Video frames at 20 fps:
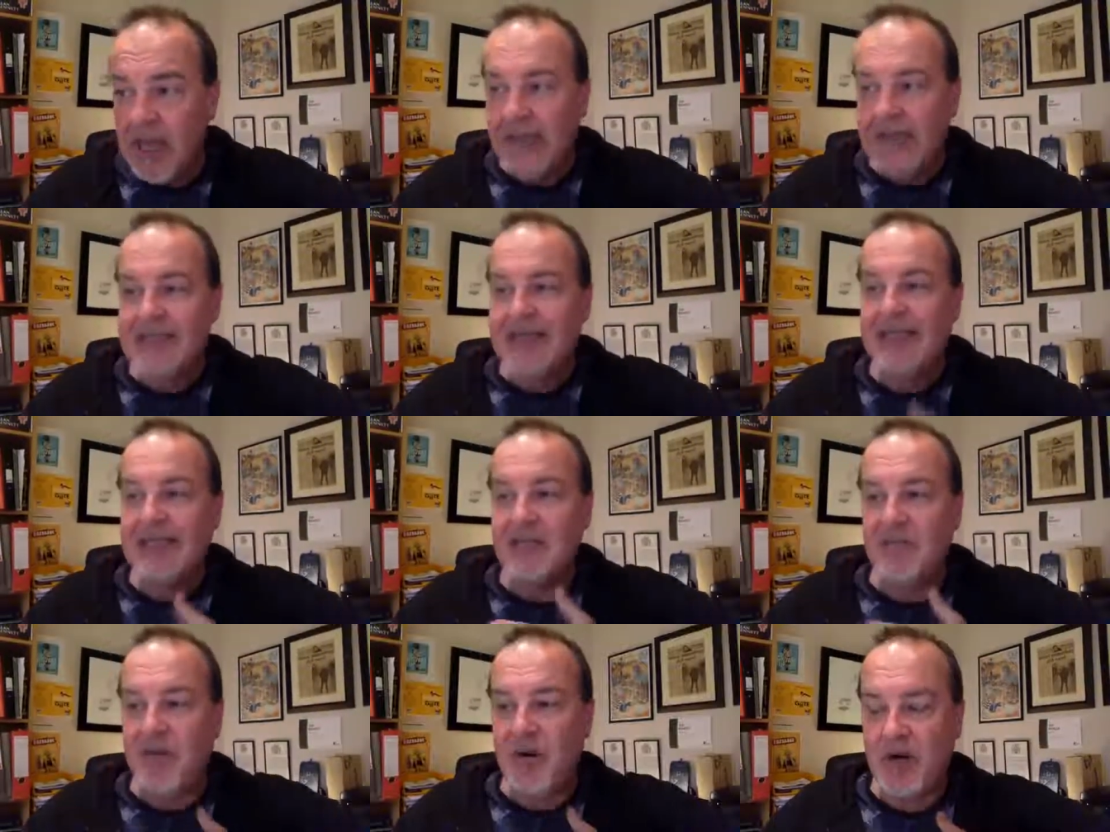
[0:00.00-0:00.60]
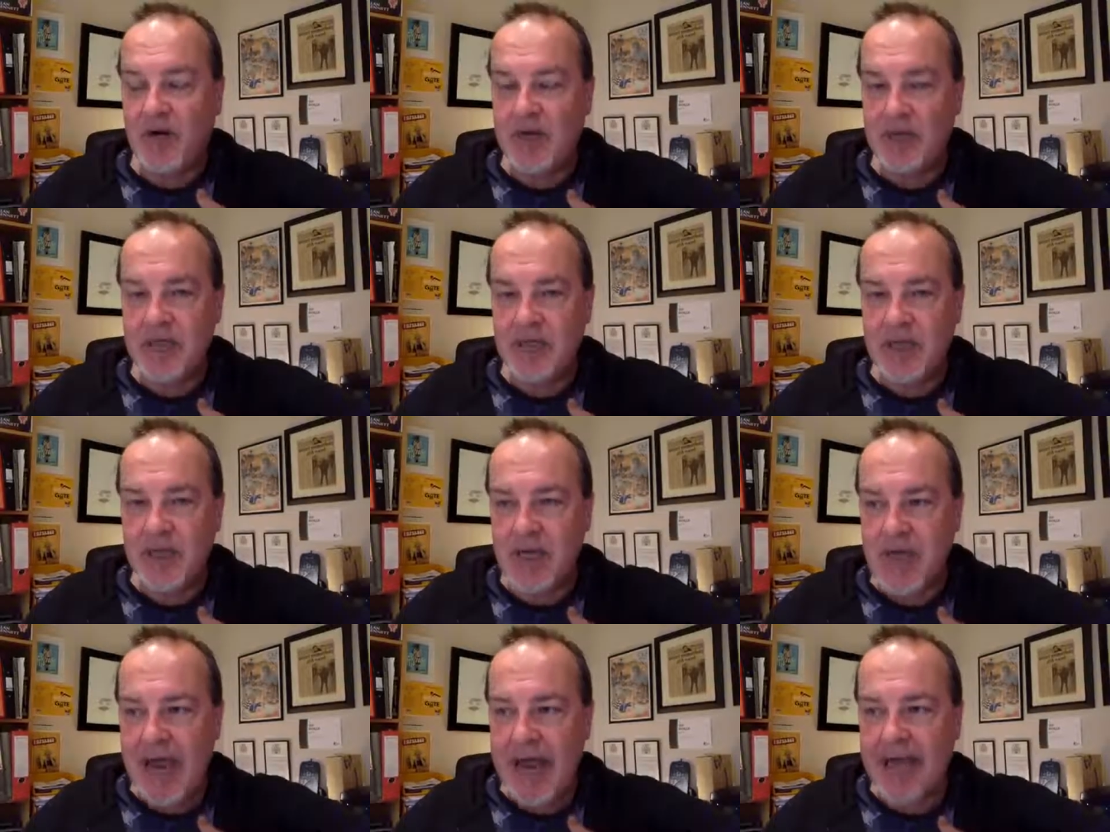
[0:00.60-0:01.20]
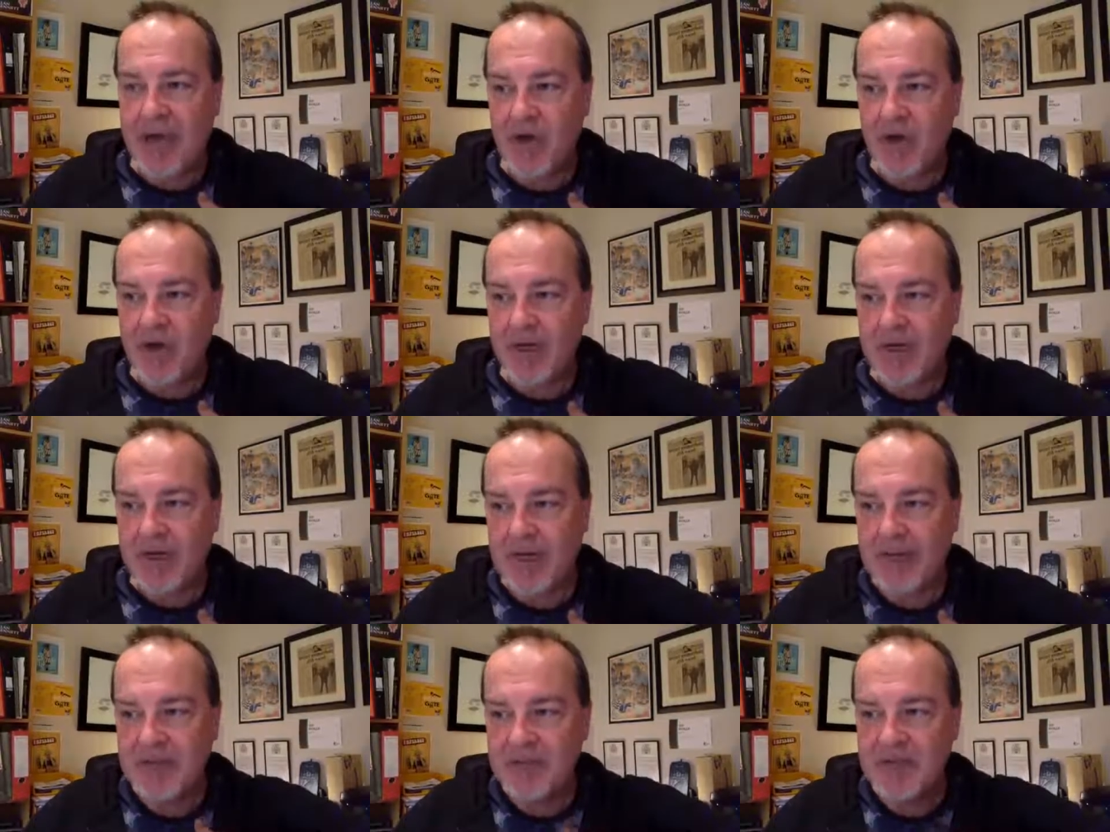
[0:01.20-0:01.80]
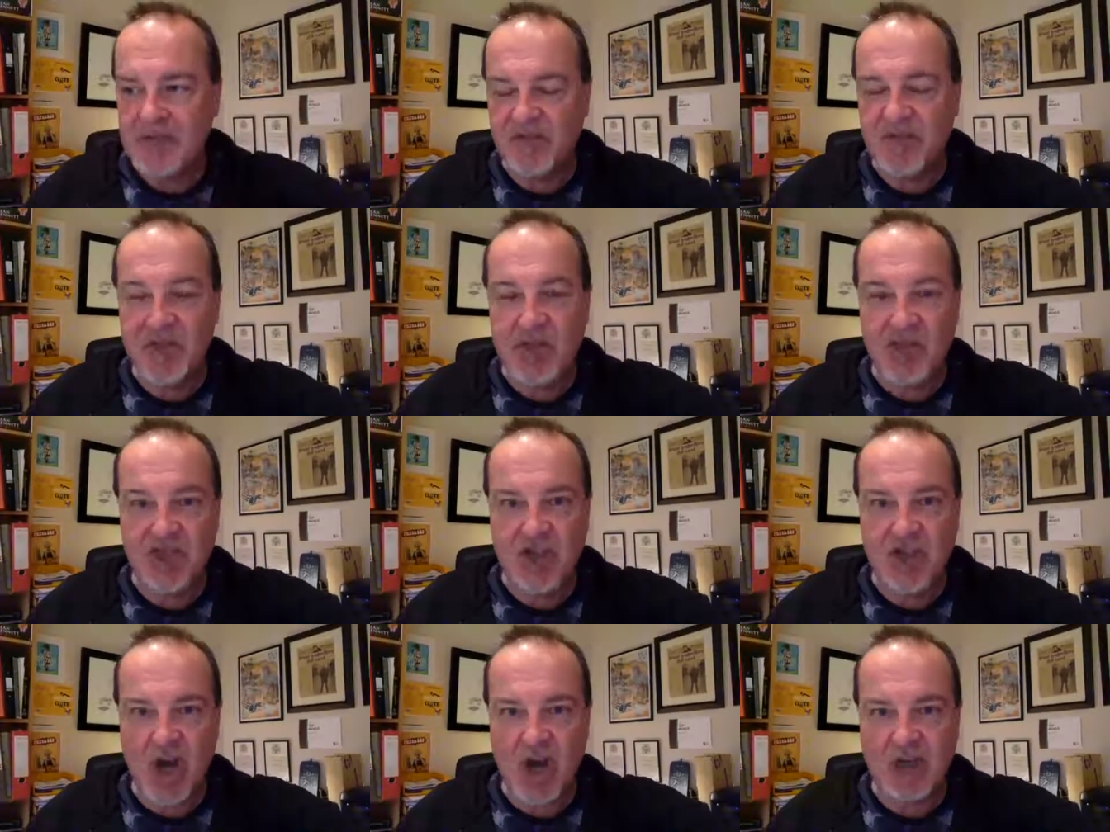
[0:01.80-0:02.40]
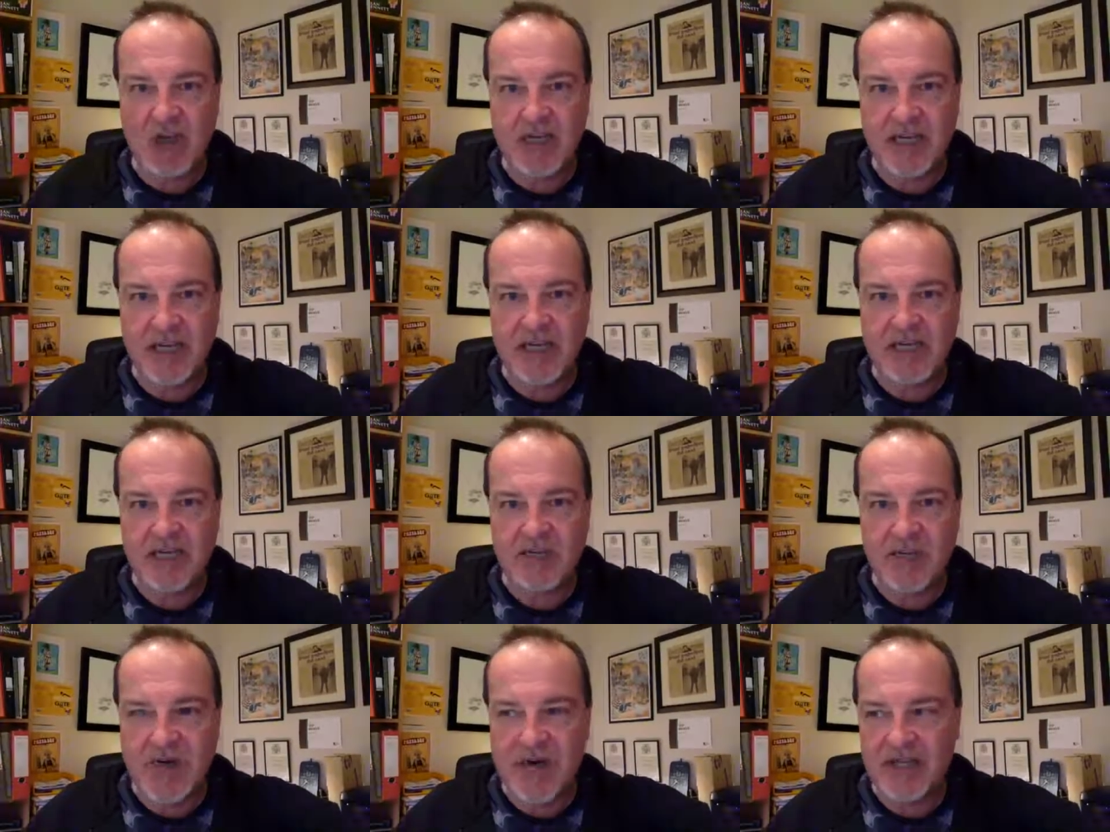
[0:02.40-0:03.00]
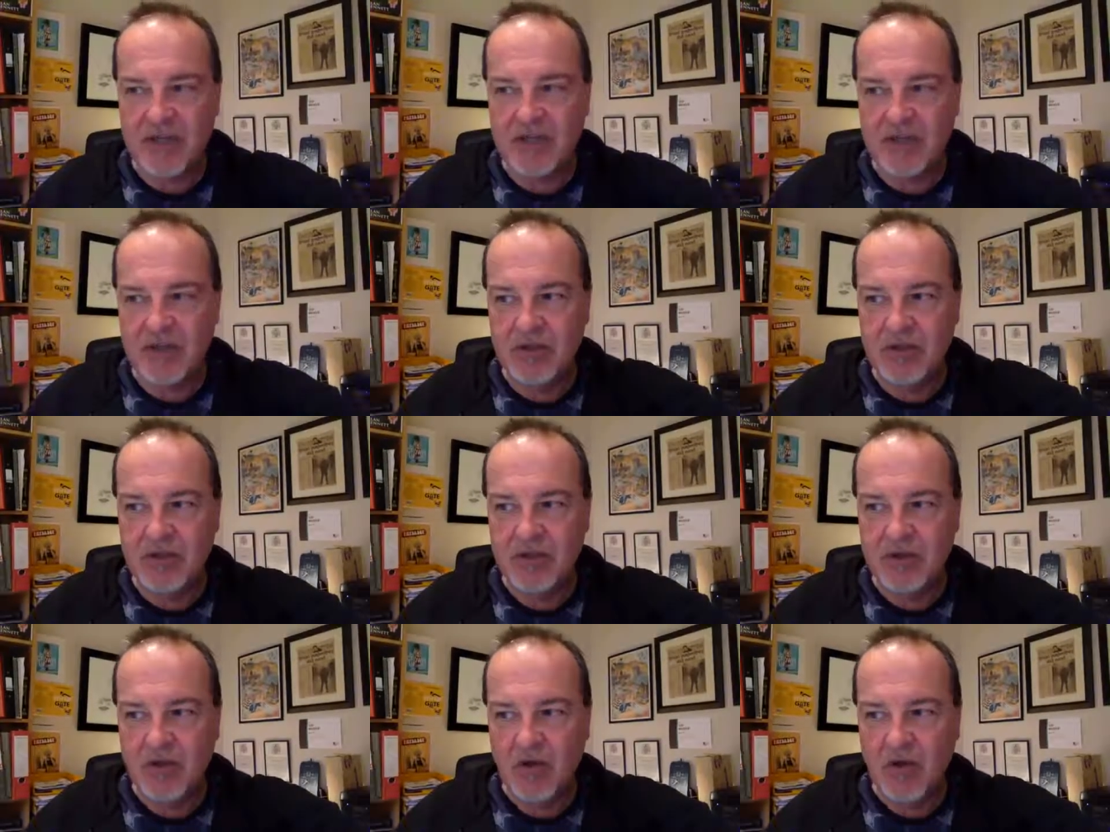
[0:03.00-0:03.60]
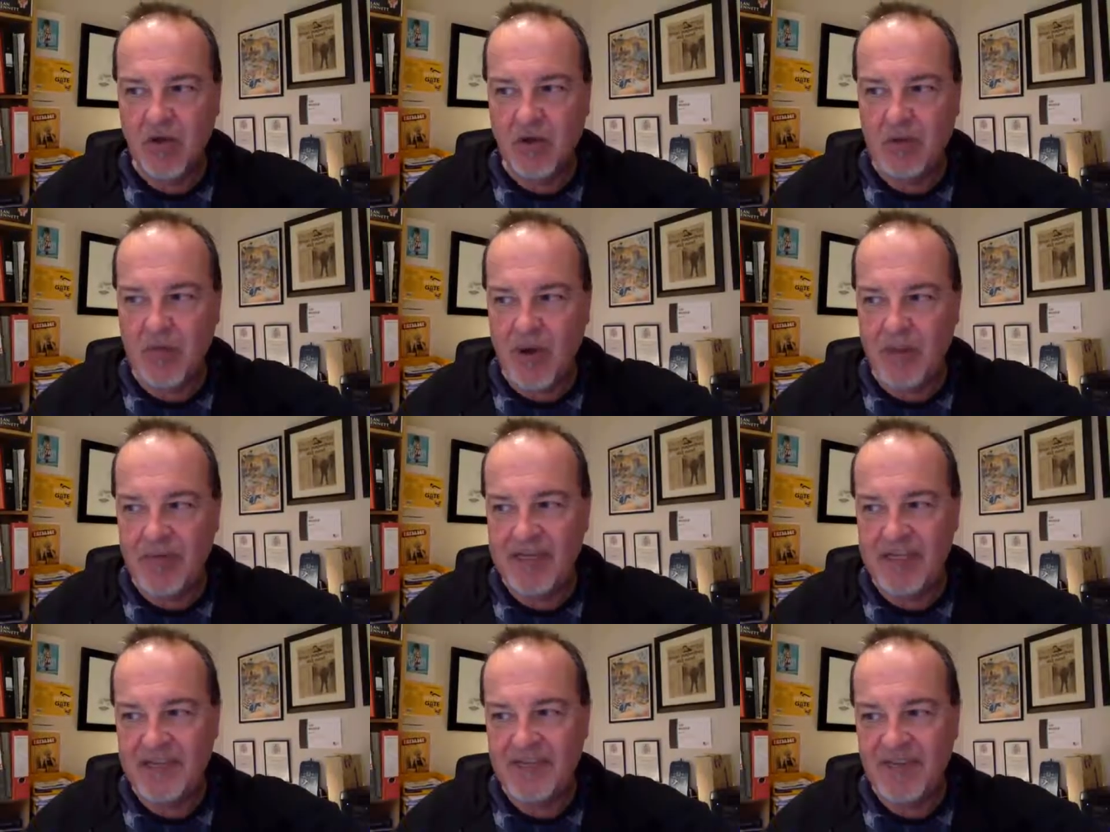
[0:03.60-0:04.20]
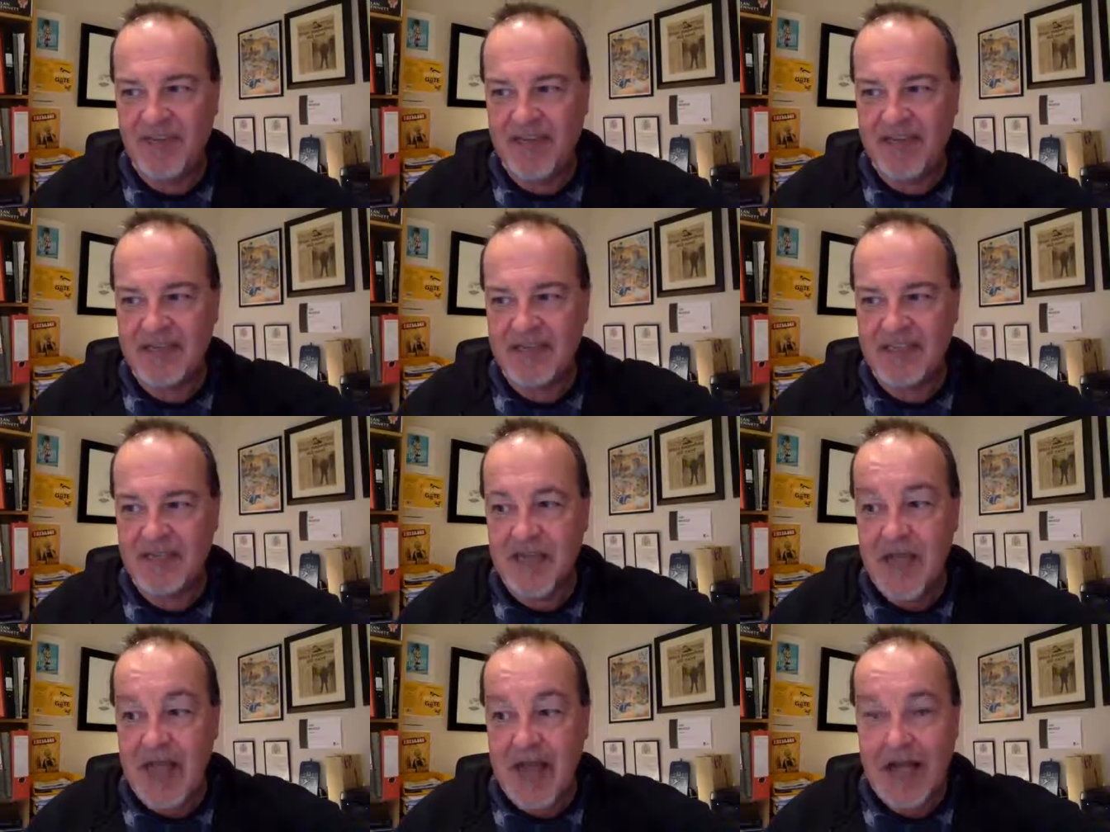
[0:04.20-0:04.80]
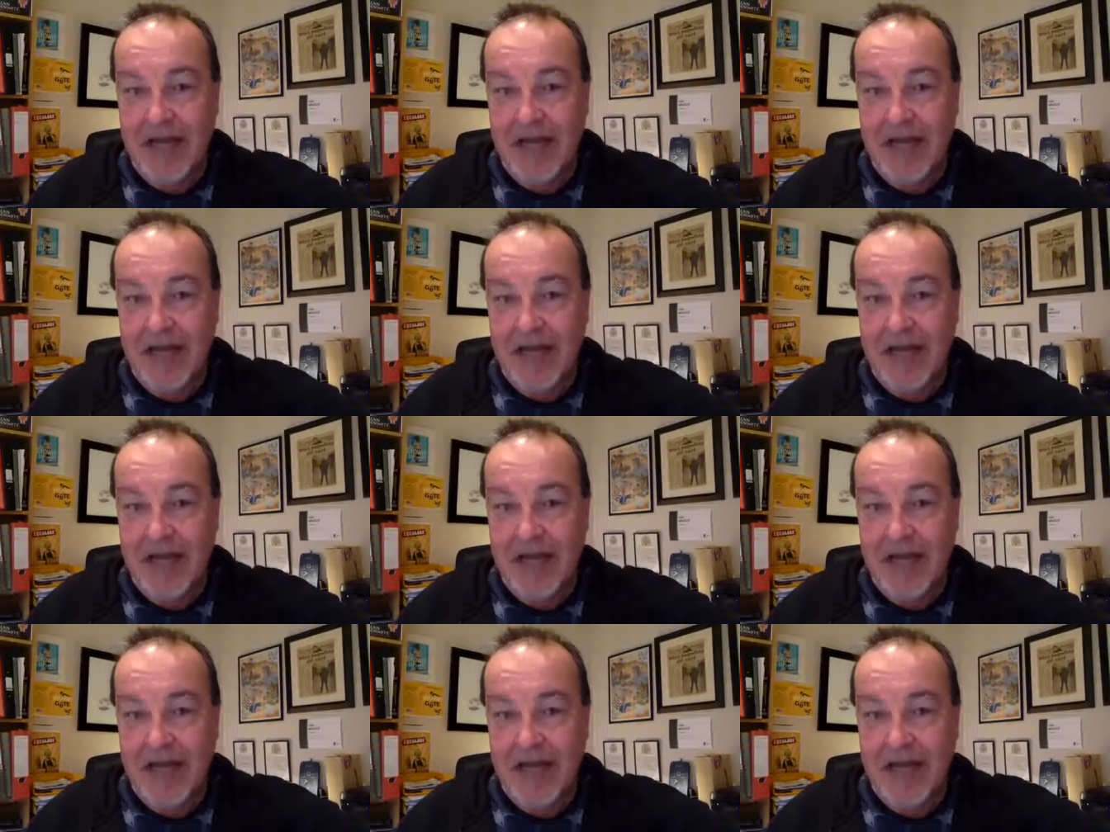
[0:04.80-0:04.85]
As I departed, I caught a glimpse of the shocked expression on Mummy's face,